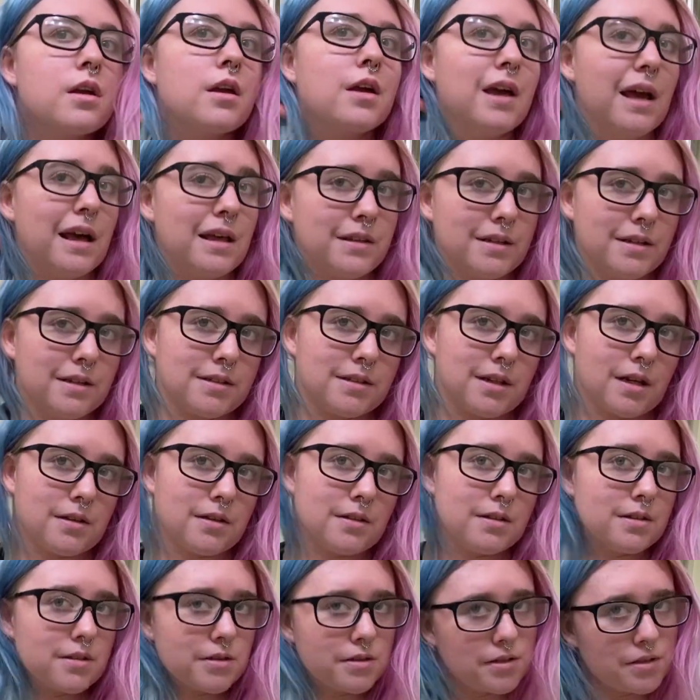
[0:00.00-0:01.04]
at least on
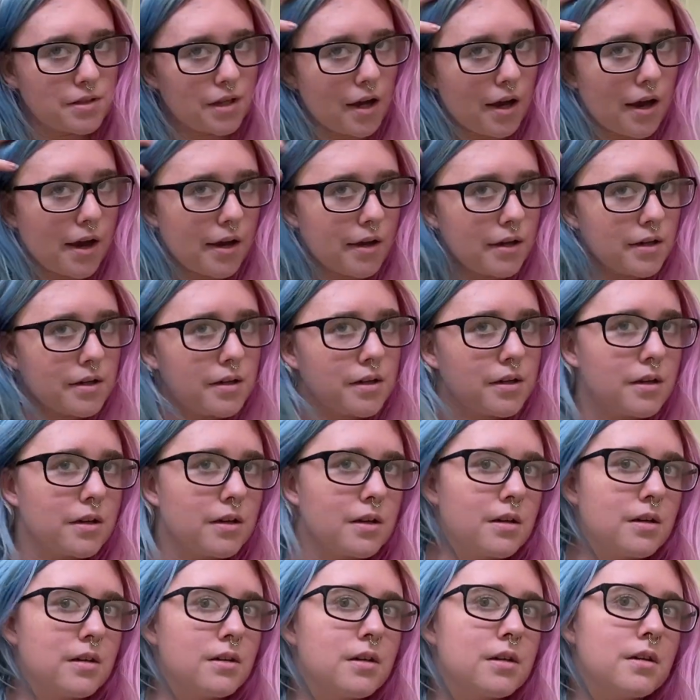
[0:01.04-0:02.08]
this side.
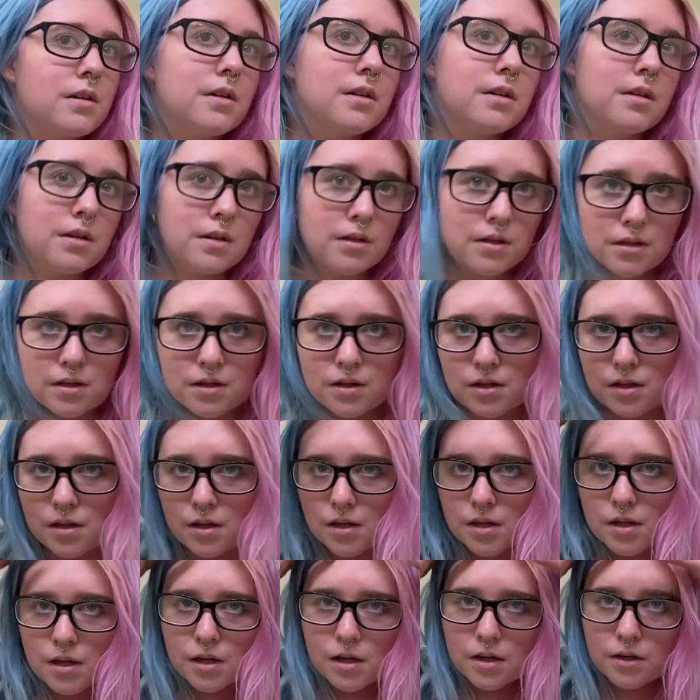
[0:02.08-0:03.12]

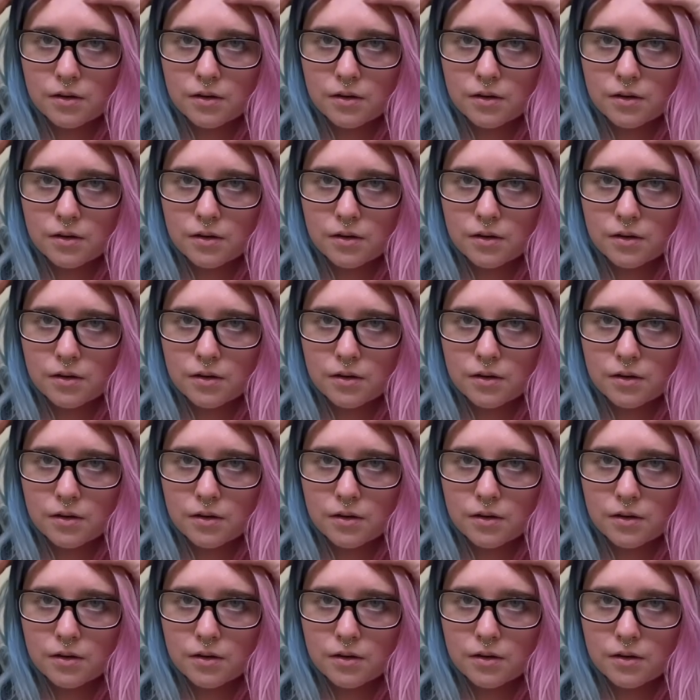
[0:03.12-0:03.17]
I